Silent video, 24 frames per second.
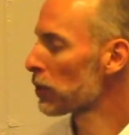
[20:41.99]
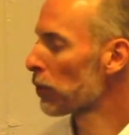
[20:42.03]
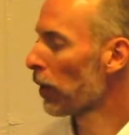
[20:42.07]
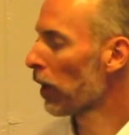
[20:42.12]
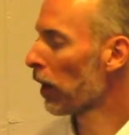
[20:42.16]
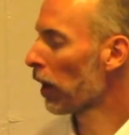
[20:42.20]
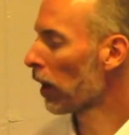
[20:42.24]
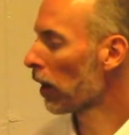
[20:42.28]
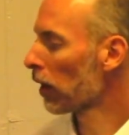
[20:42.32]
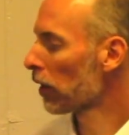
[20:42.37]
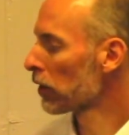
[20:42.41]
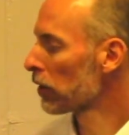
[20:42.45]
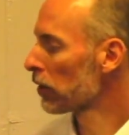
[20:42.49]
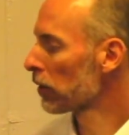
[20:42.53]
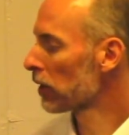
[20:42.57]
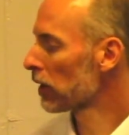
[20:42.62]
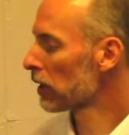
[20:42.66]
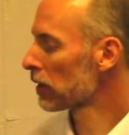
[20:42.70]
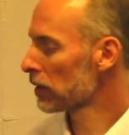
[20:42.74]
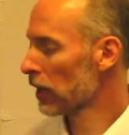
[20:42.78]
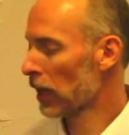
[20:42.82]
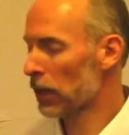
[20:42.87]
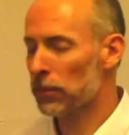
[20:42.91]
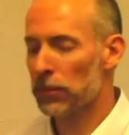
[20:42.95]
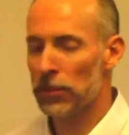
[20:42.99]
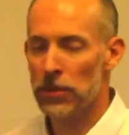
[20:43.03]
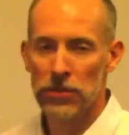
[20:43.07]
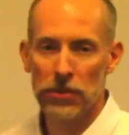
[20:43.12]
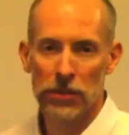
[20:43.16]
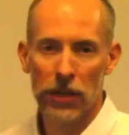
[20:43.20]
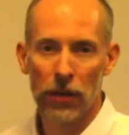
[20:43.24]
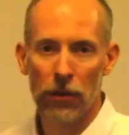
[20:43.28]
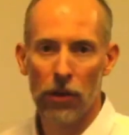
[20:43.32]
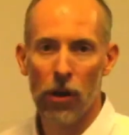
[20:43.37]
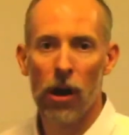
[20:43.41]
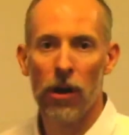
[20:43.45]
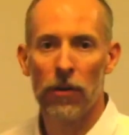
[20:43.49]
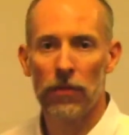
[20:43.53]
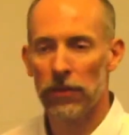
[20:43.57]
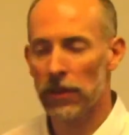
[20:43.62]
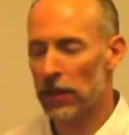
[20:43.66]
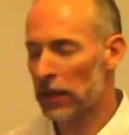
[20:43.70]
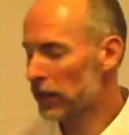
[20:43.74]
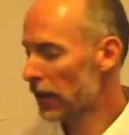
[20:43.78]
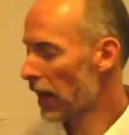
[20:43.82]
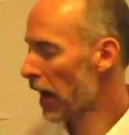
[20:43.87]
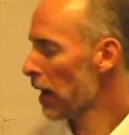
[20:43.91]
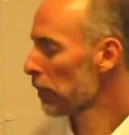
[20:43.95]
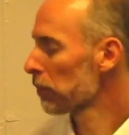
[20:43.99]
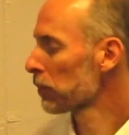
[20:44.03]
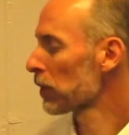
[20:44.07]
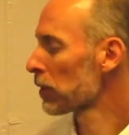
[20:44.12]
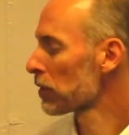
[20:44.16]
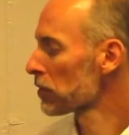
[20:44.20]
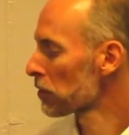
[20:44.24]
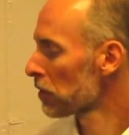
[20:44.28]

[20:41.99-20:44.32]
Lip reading: where you get 10% off the adapter,